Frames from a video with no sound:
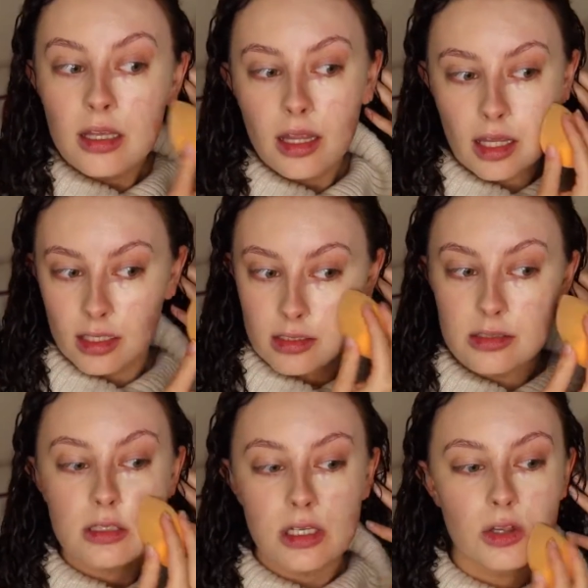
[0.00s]

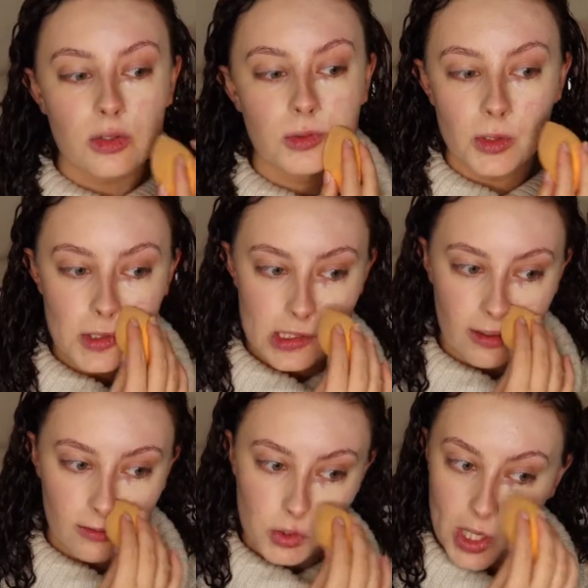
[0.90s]
and through use
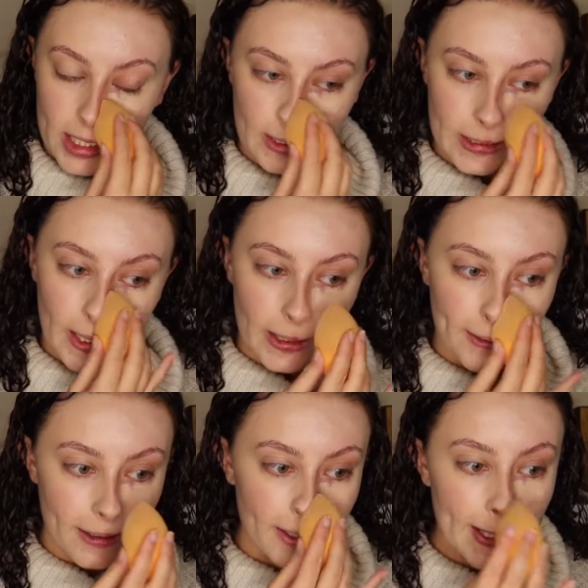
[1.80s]
of trial and
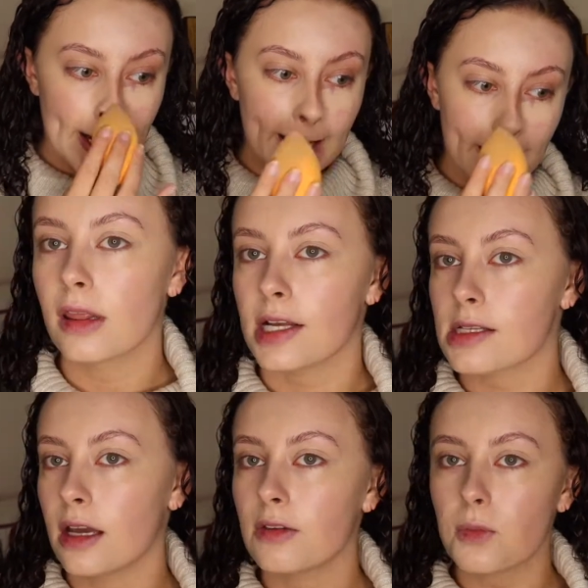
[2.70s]
error. That's
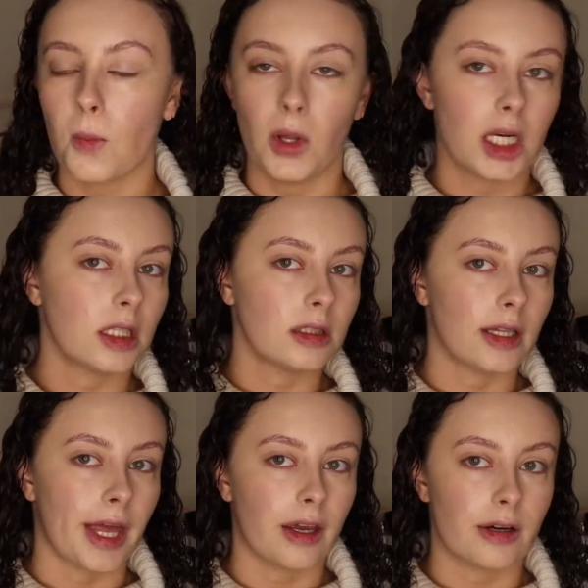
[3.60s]
kind of one
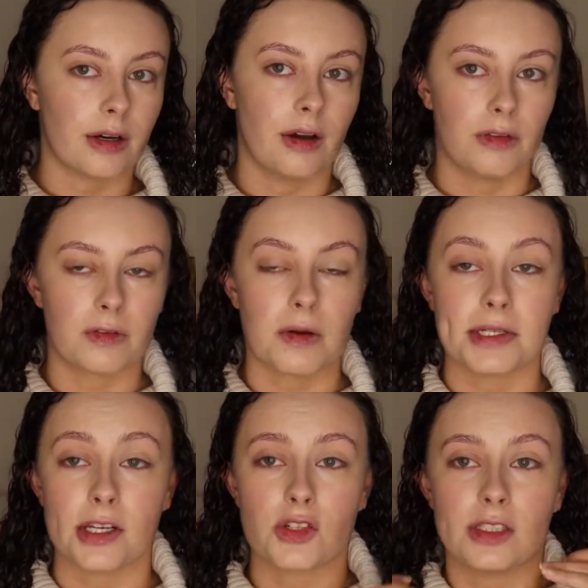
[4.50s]
layer of the
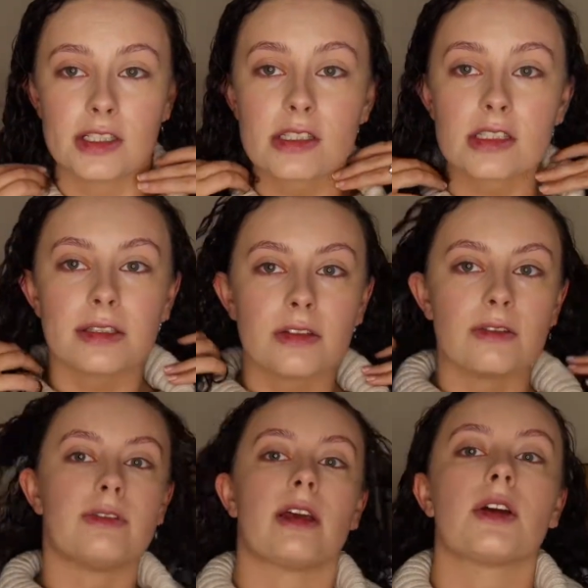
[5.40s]
foundation. It's still
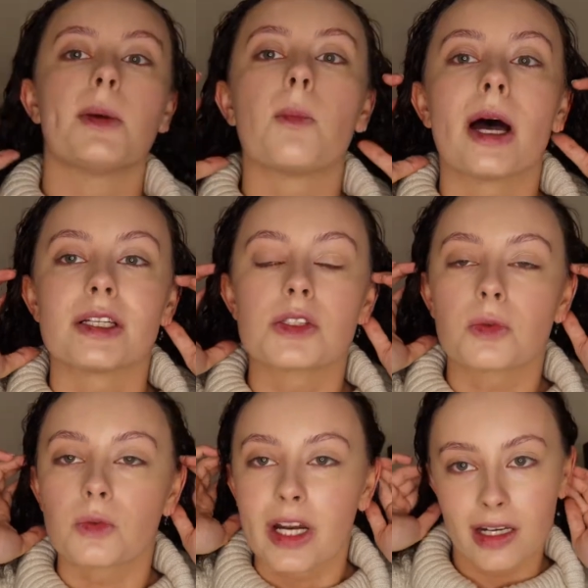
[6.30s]
very wet
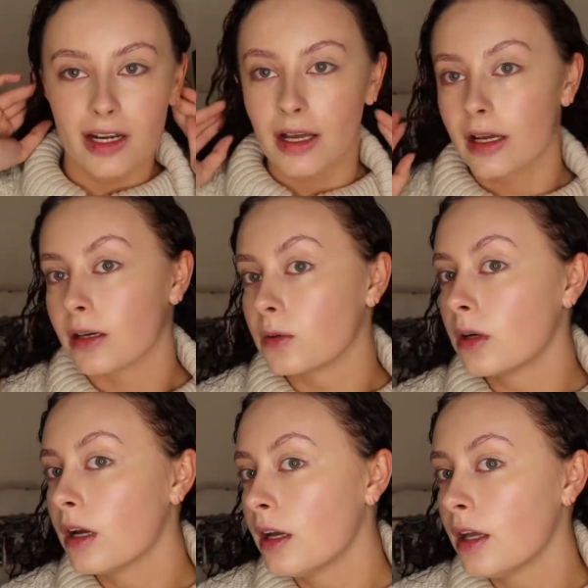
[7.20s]
right now,
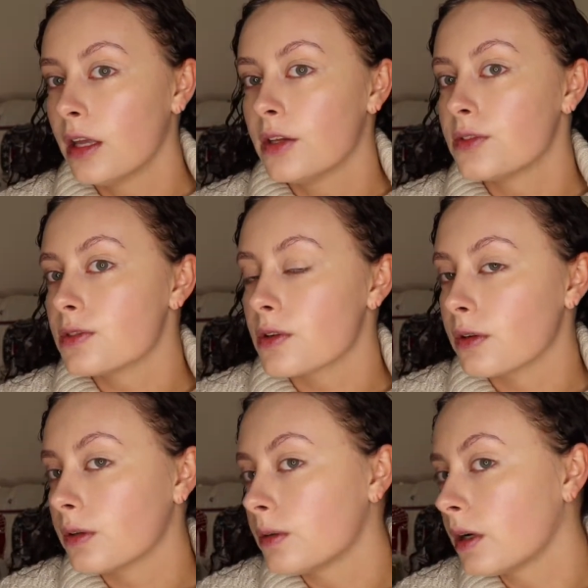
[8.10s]

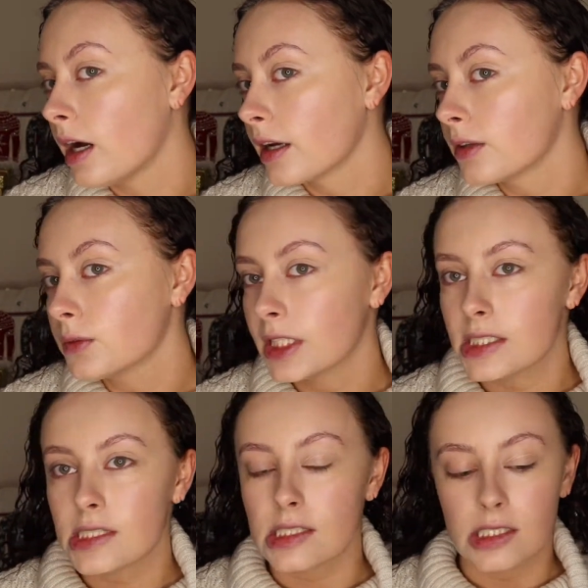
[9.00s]
so I don't really
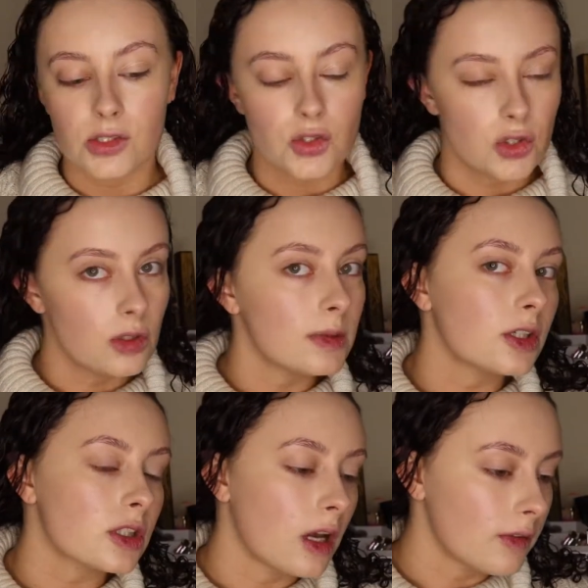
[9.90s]
see too
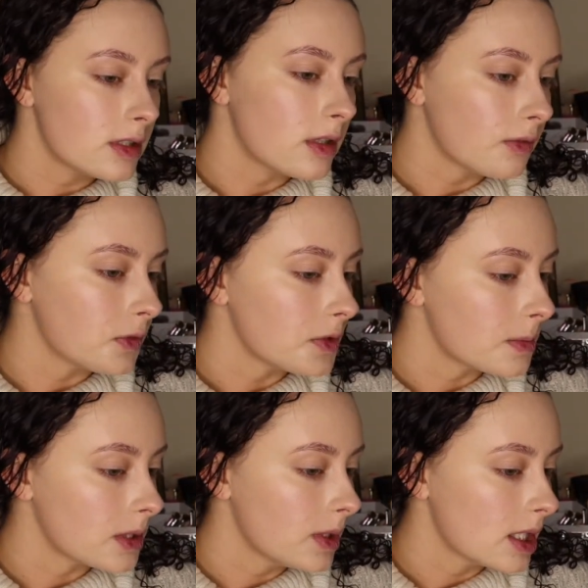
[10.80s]
much of a difference
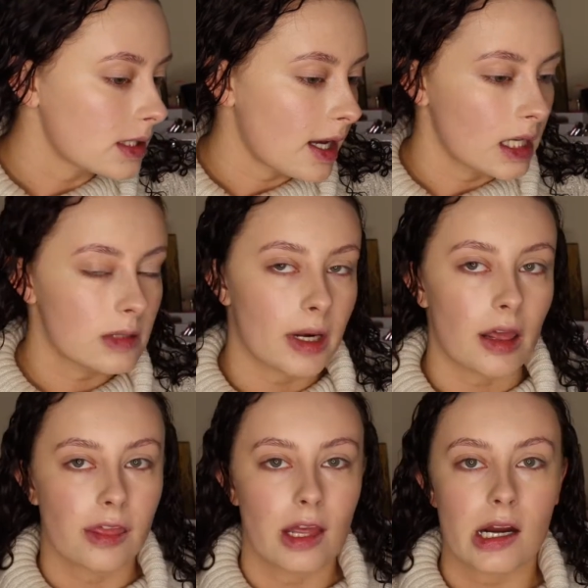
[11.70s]
between the sides, but I
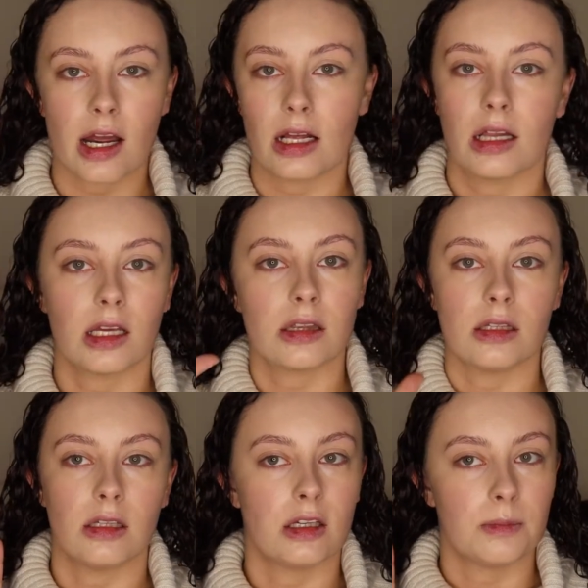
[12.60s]
think I like the